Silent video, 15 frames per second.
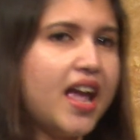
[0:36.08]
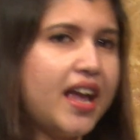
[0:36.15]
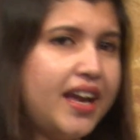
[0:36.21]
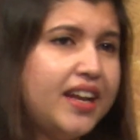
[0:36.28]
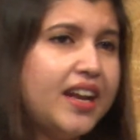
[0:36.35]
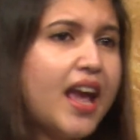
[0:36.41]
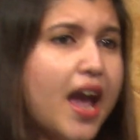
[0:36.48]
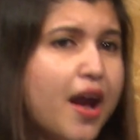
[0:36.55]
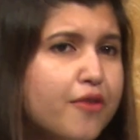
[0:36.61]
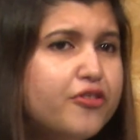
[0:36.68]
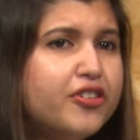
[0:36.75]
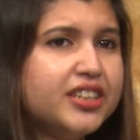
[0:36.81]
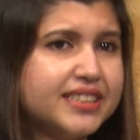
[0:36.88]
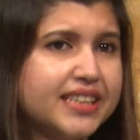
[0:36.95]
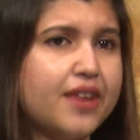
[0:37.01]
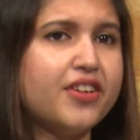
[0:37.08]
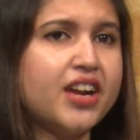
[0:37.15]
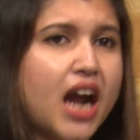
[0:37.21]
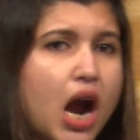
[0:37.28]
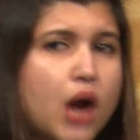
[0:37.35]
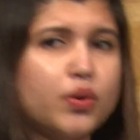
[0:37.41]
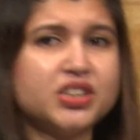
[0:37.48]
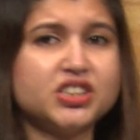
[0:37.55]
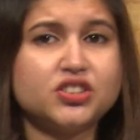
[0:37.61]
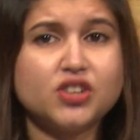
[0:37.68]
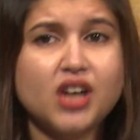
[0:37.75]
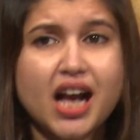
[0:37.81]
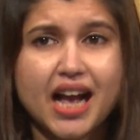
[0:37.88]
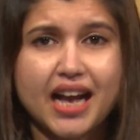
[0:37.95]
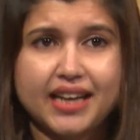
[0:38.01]
in every 7 hours
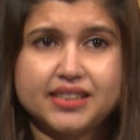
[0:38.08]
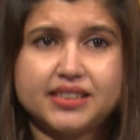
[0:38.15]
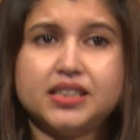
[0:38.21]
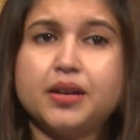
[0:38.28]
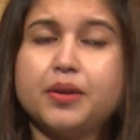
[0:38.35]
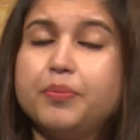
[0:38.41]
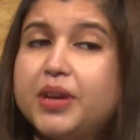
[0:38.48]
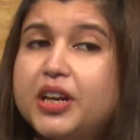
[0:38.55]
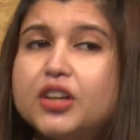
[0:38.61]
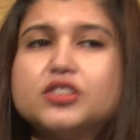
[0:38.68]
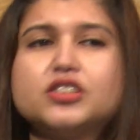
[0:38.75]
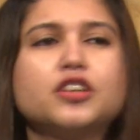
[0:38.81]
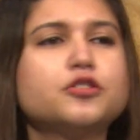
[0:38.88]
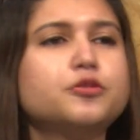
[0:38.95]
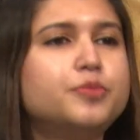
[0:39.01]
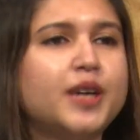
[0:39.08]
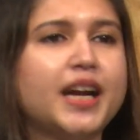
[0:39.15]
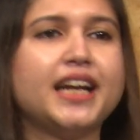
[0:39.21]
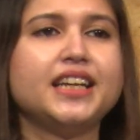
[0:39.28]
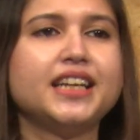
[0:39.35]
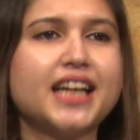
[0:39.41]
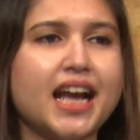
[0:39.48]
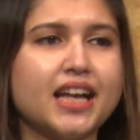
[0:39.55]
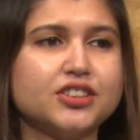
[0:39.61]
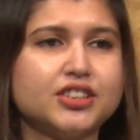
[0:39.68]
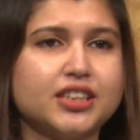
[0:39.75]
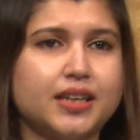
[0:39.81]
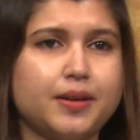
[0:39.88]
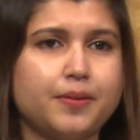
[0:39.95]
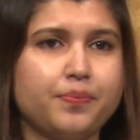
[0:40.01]
dies because of brain
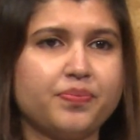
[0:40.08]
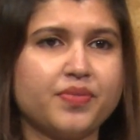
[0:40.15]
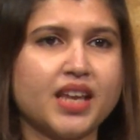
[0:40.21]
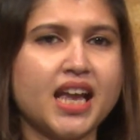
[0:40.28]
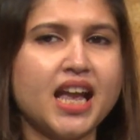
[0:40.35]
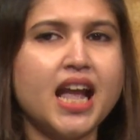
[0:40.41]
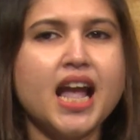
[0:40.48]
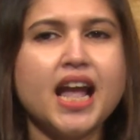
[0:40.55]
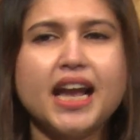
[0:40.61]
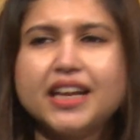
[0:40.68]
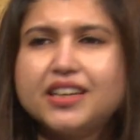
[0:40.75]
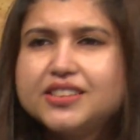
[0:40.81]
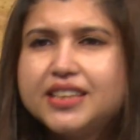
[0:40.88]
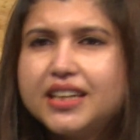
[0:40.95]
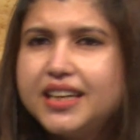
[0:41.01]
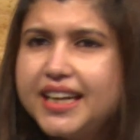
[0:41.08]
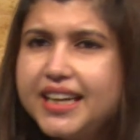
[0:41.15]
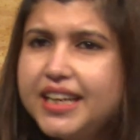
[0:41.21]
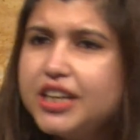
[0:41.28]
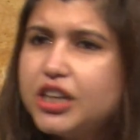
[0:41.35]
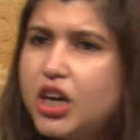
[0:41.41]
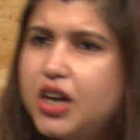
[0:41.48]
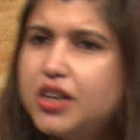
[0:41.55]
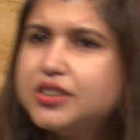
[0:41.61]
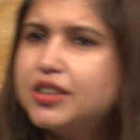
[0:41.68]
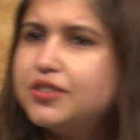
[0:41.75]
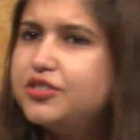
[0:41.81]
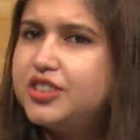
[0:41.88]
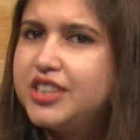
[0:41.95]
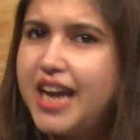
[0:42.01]
cancer. It is the leading cause
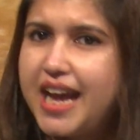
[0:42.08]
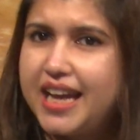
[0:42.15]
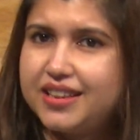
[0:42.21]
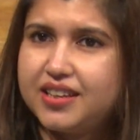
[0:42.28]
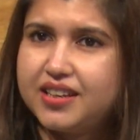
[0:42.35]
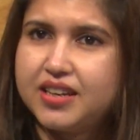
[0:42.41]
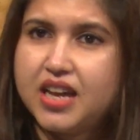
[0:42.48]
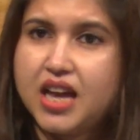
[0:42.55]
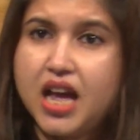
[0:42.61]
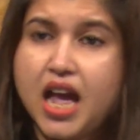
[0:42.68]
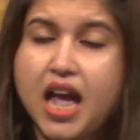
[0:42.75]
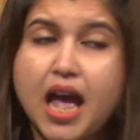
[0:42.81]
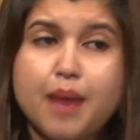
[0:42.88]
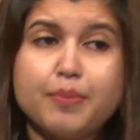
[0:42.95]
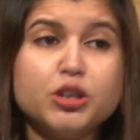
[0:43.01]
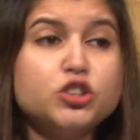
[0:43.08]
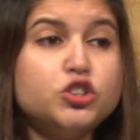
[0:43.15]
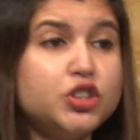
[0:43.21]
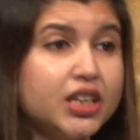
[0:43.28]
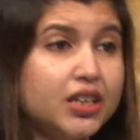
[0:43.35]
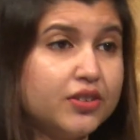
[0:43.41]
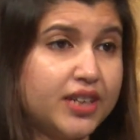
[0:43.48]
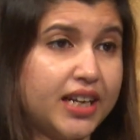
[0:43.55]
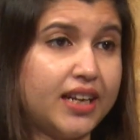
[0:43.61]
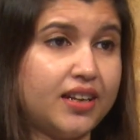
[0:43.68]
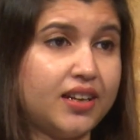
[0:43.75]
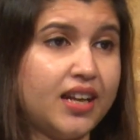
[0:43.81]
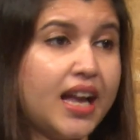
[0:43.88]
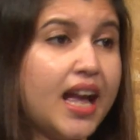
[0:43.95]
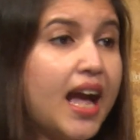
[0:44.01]
of death among
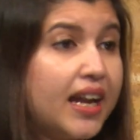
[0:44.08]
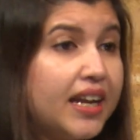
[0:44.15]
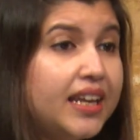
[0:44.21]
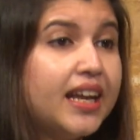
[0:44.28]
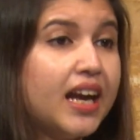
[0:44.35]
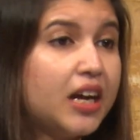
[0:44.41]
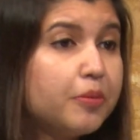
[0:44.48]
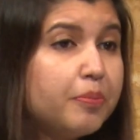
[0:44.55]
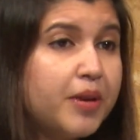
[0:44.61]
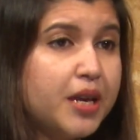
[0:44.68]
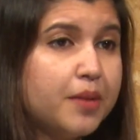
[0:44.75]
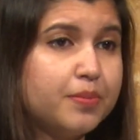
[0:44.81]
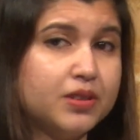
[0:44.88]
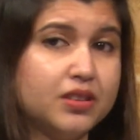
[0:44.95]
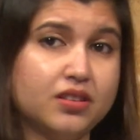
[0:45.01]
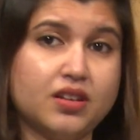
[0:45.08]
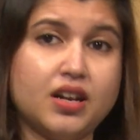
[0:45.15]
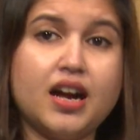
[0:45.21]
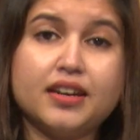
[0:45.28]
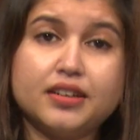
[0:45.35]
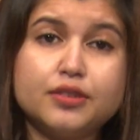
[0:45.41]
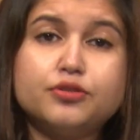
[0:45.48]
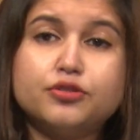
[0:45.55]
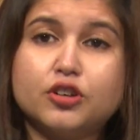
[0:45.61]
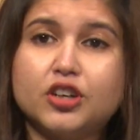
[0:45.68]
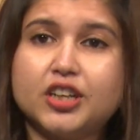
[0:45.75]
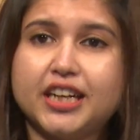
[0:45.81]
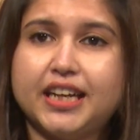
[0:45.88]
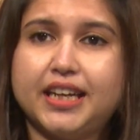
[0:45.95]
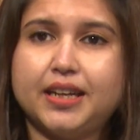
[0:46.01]
children and young people under
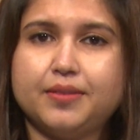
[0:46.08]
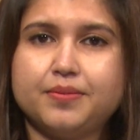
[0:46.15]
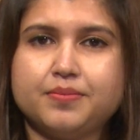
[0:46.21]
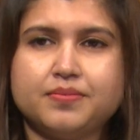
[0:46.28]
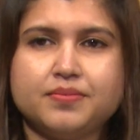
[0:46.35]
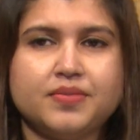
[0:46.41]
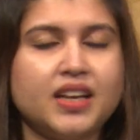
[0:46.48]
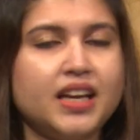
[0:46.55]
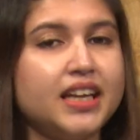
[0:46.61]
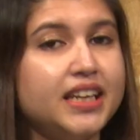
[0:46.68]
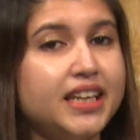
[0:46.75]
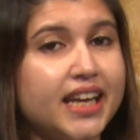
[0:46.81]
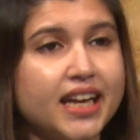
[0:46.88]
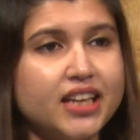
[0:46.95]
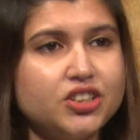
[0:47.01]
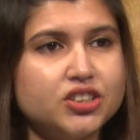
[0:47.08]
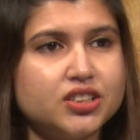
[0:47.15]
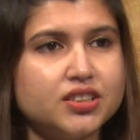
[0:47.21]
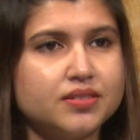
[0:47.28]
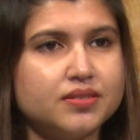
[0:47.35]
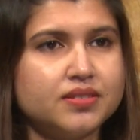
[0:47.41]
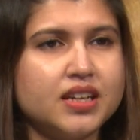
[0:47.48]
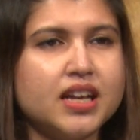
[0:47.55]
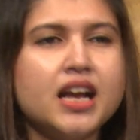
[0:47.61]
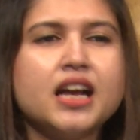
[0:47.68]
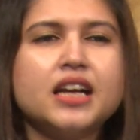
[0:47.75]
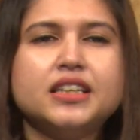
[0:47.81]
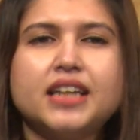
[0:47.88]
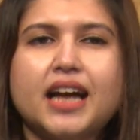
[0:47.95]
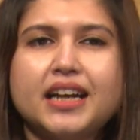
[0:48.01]
40. Yet,
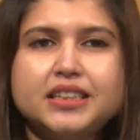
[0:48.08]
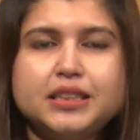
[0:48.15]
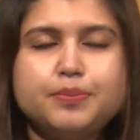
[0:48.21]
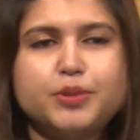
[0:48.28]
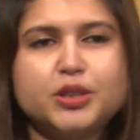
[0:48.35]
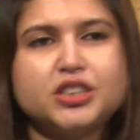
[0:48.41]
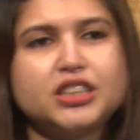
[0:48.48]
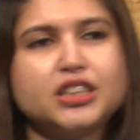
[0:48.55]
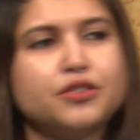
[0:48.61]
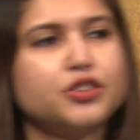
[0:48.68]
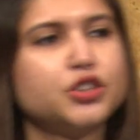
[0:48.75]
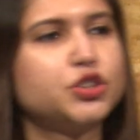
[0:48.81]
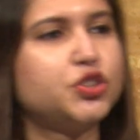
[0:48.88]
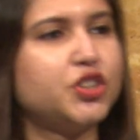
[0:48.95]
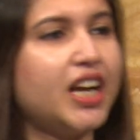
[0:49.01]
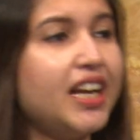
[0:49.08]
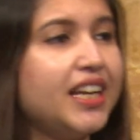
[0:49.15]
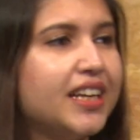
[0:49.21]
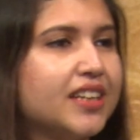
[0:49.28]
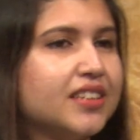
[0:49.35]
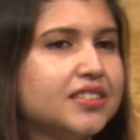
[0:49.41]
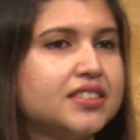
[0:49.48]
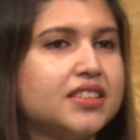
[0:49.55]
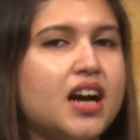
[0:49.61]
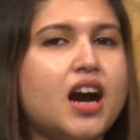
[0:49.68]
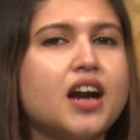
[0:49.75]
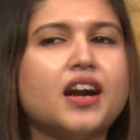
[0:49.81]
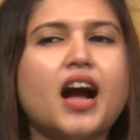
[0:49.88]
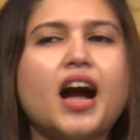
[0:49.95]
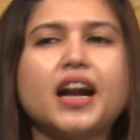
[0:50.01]
90% of Australians
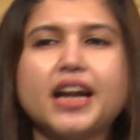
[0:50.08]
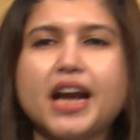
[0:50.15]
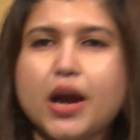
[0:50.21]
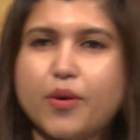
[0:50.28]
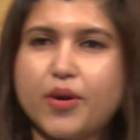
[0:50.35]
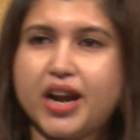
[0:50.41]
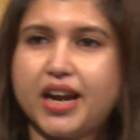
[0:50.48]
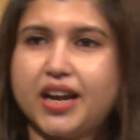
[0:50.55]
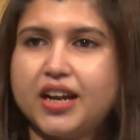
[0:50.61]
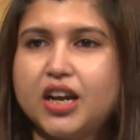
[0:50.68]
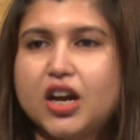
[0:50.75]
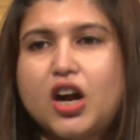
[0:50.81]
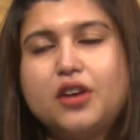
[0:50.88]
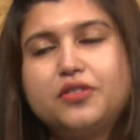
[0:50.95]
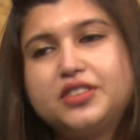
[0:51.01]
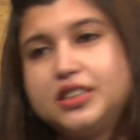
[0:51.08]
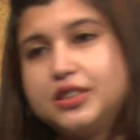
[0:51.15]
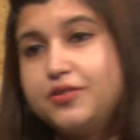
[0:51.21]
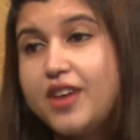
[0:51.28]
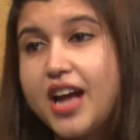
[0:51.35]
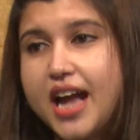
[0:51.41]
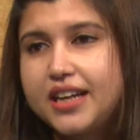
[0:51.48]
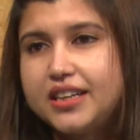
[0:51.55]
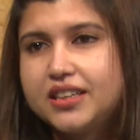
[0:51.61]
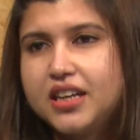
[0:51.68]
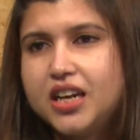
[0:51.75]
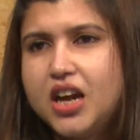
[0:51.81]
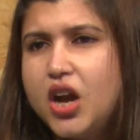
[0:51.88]
are unaware of this fact.